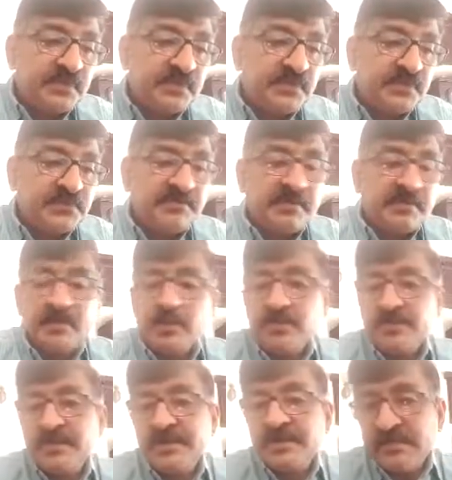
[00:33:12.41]
use of
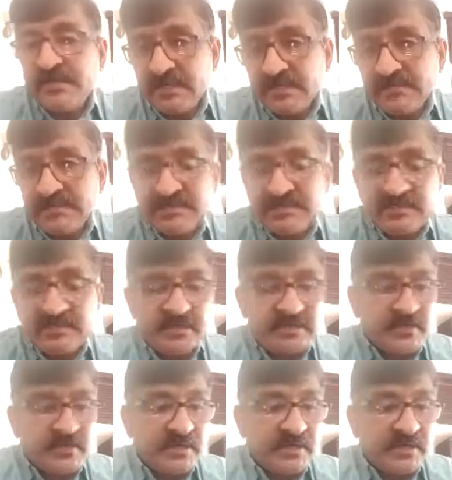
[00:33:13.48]
appropriate analgesia